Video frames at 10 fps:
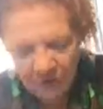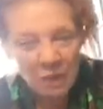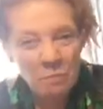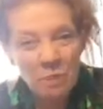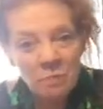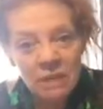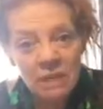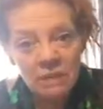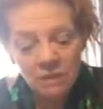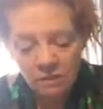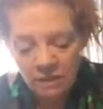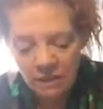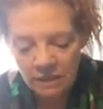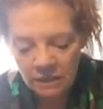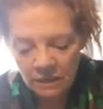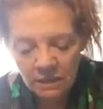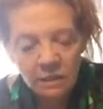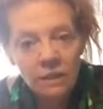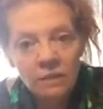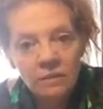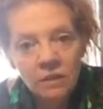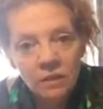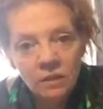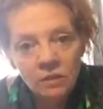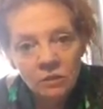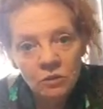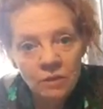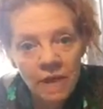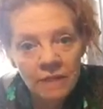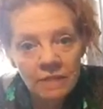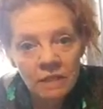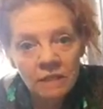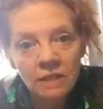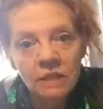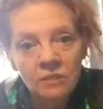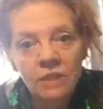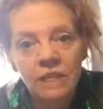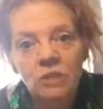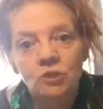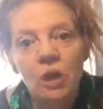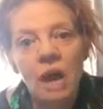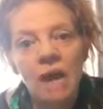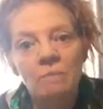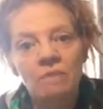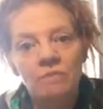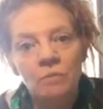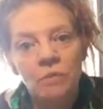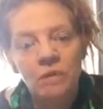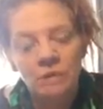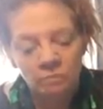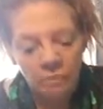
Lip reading: a couple of minutes so that the glue and the glitter can dry before